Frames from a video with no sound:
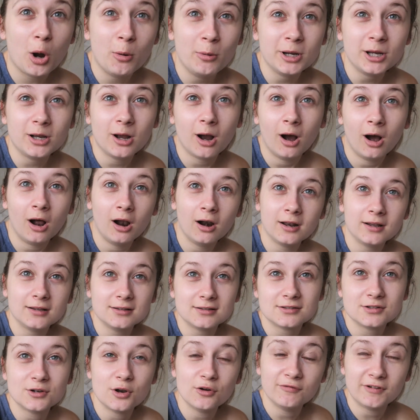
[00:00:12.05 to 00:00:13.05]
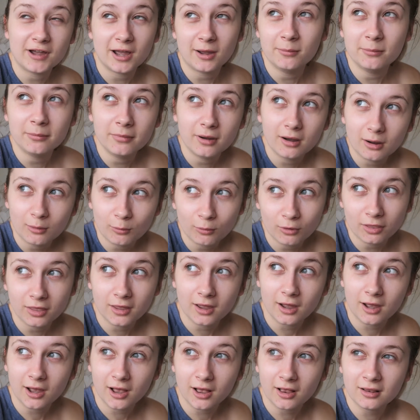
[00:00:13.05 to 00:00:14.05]
oh my god, it's November, what
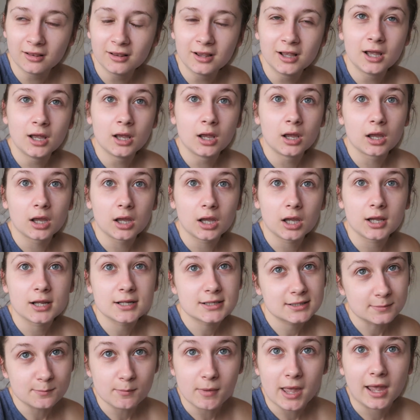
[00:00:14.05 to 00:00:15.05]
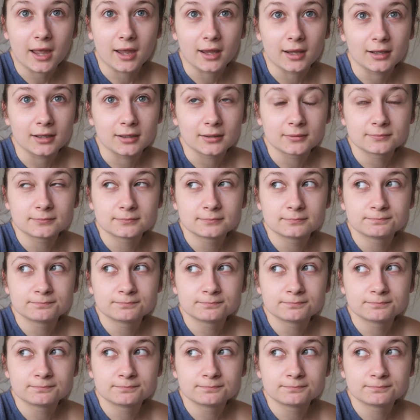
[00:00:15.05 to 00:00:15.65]
the hell? It's May.